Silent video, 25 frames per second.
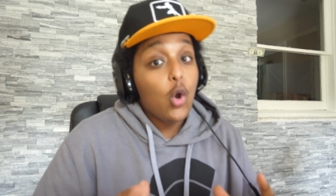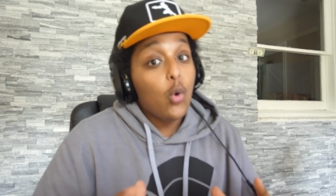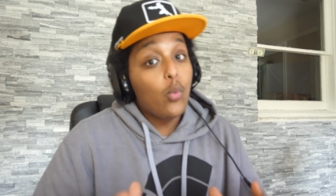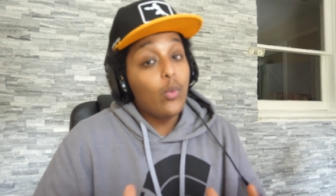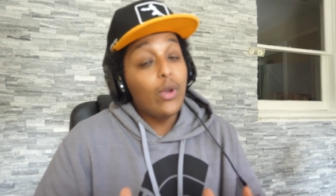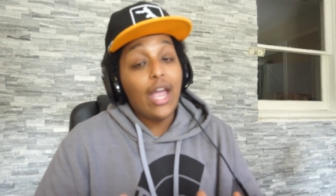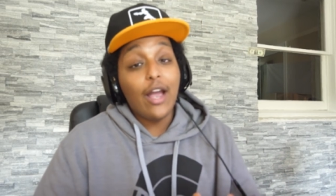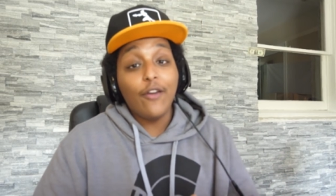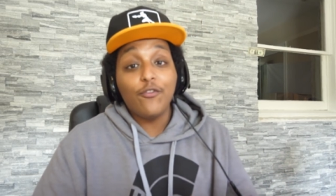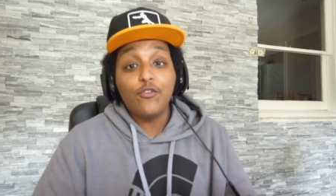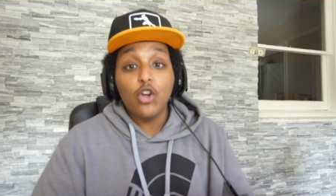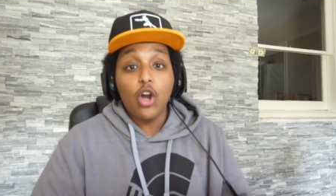
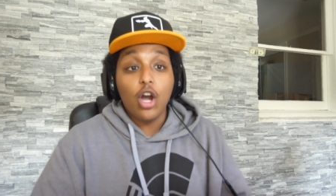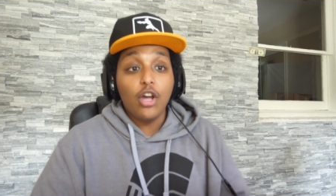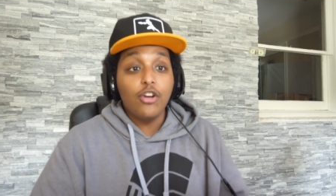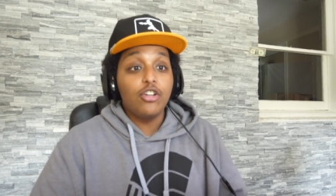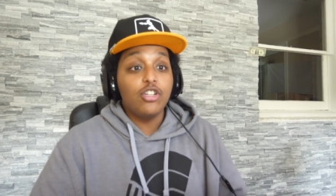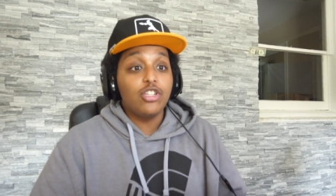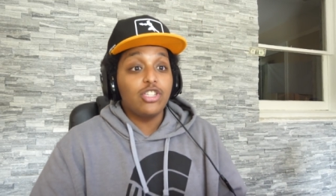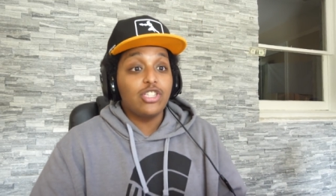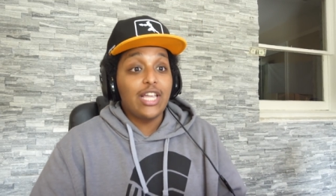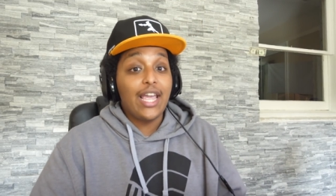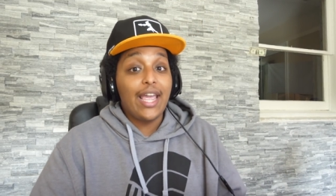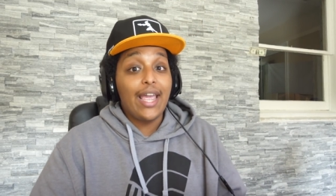we have to
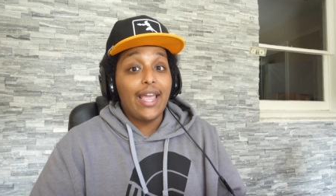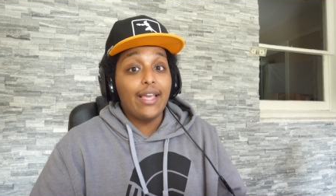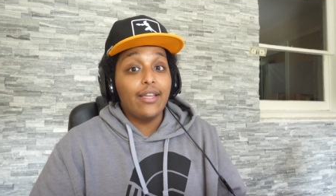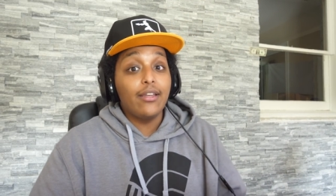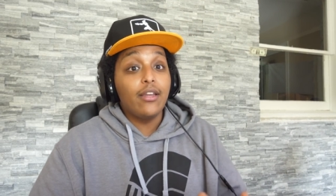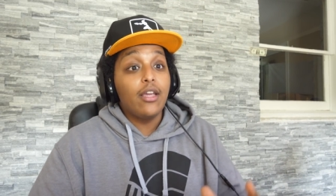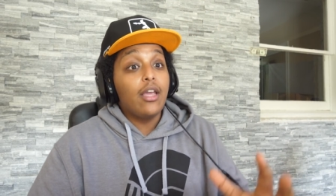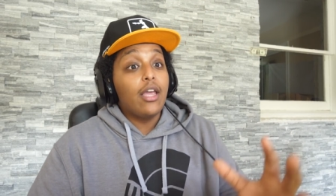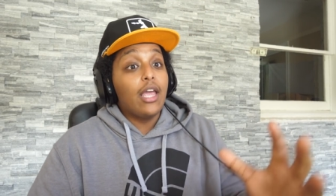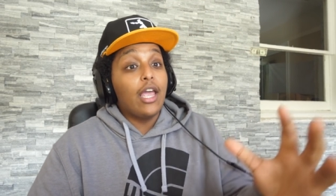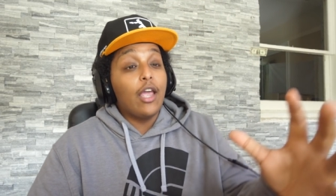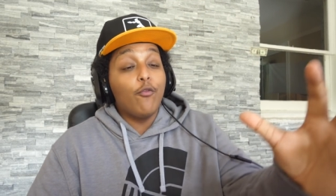
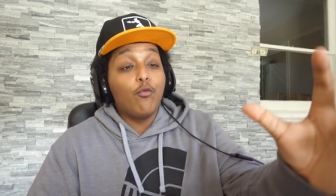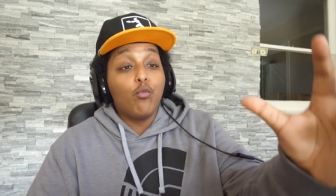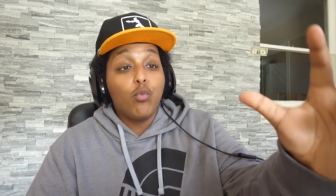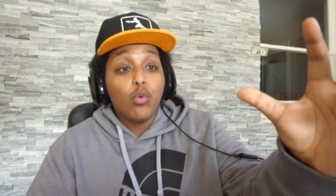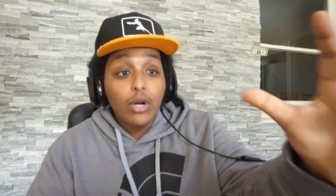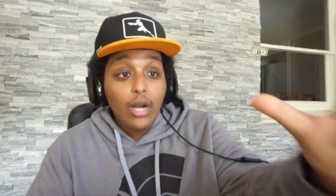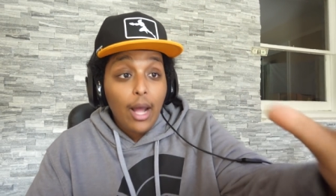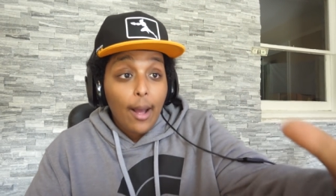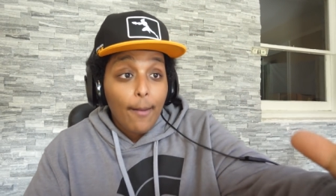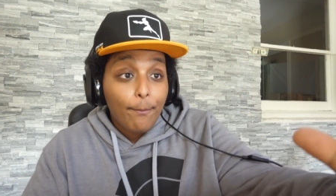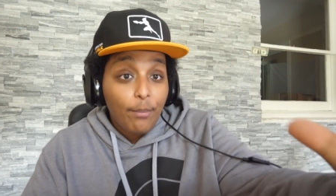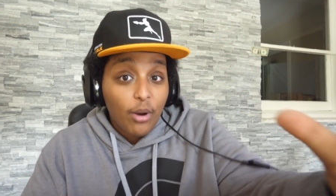understand if
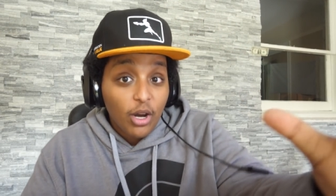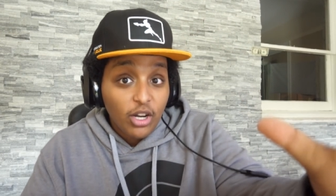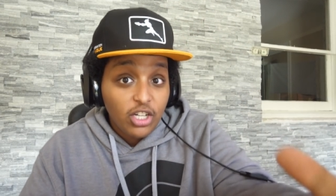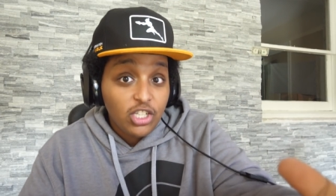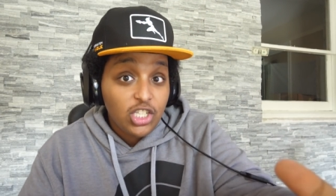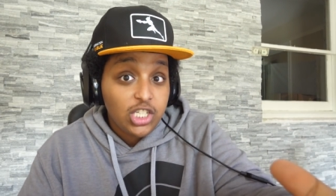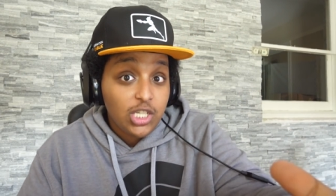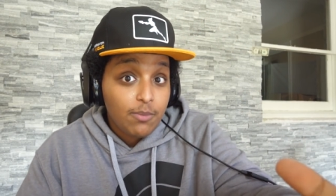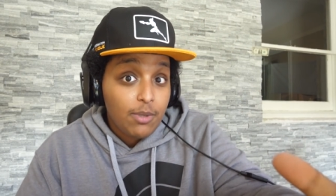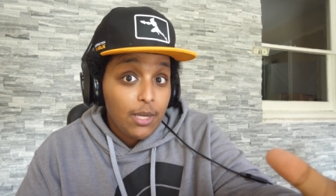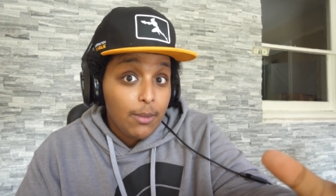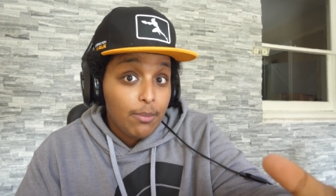we're not
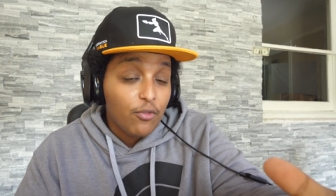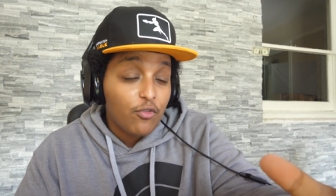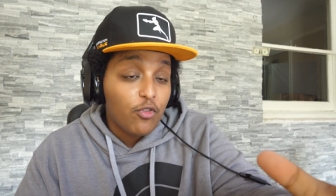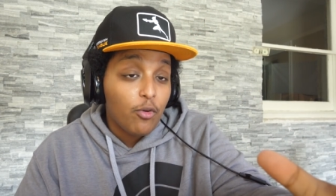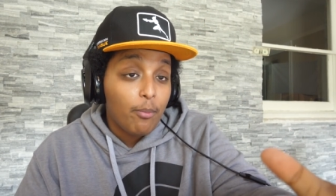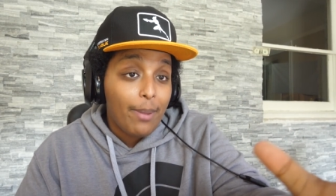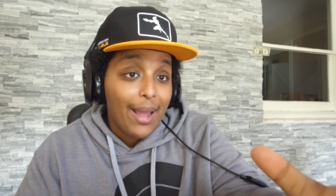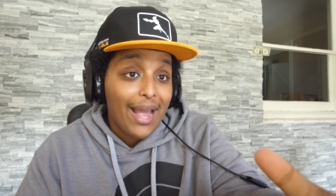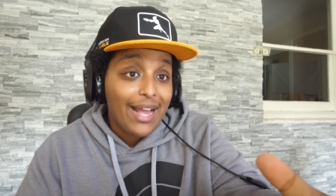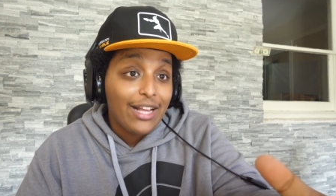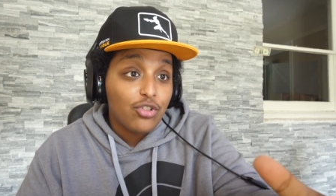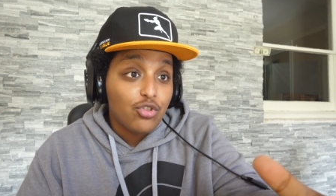punishing people for
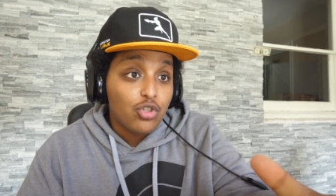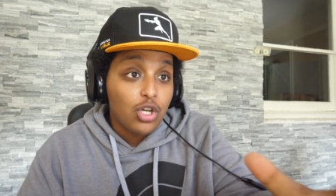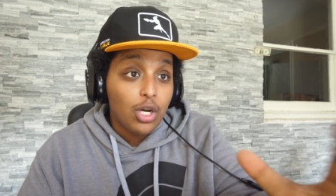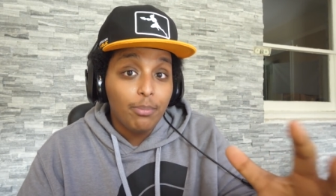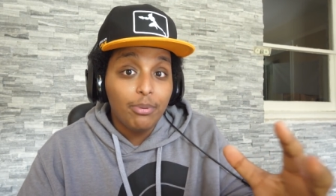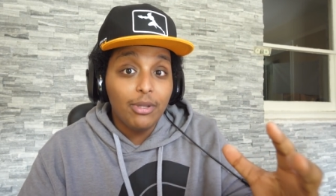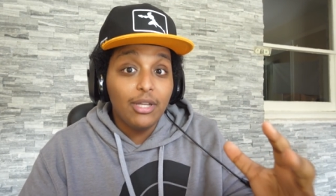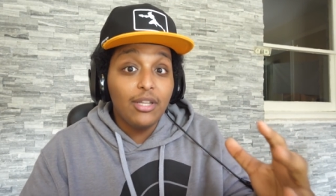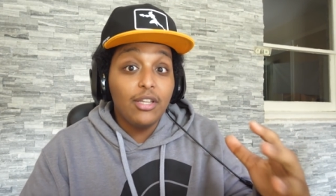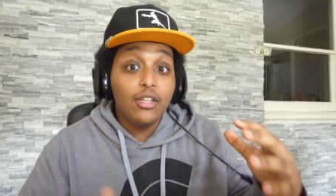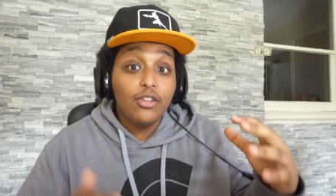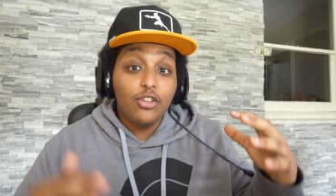bad
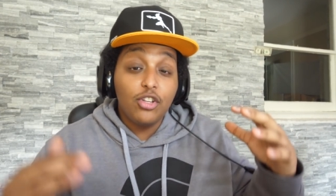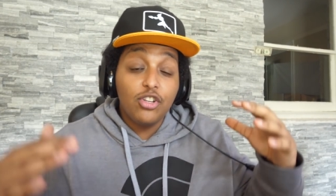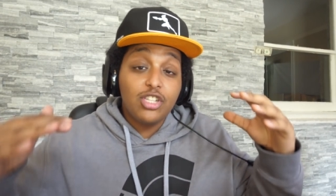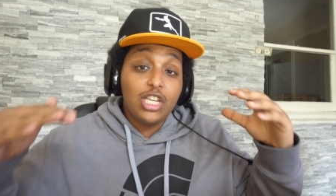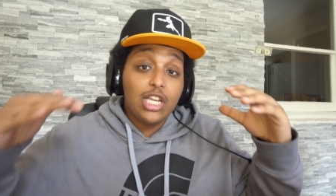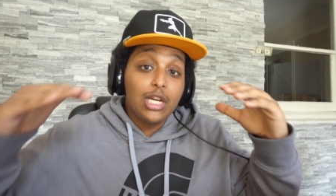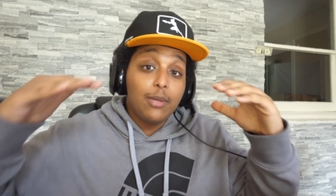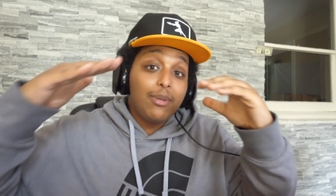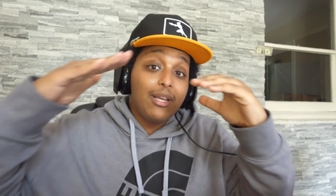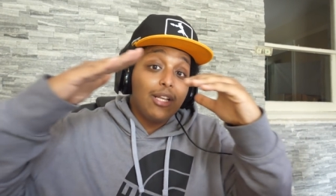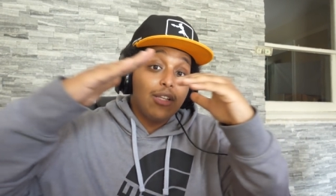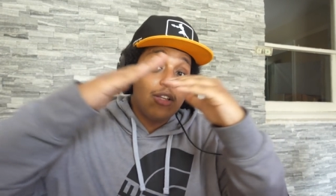dribbling, there's
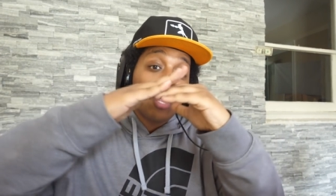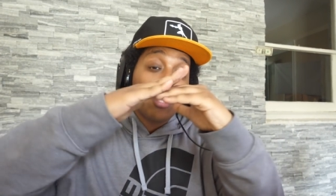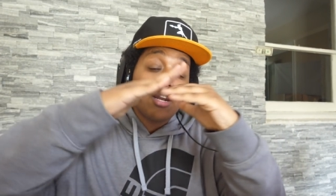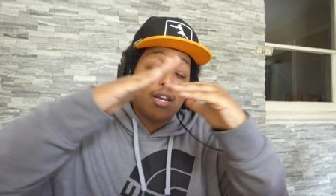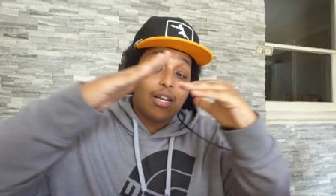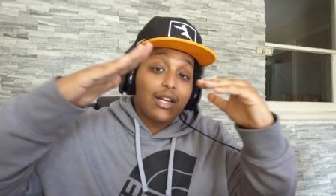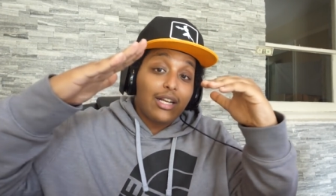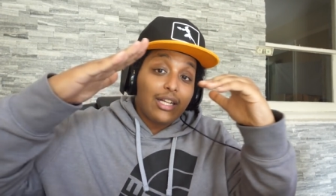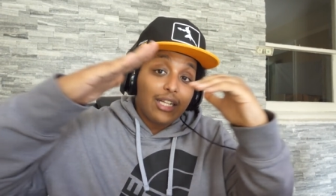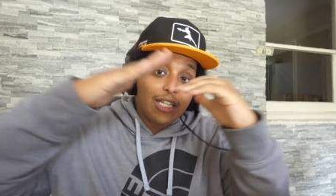gonna be a lot of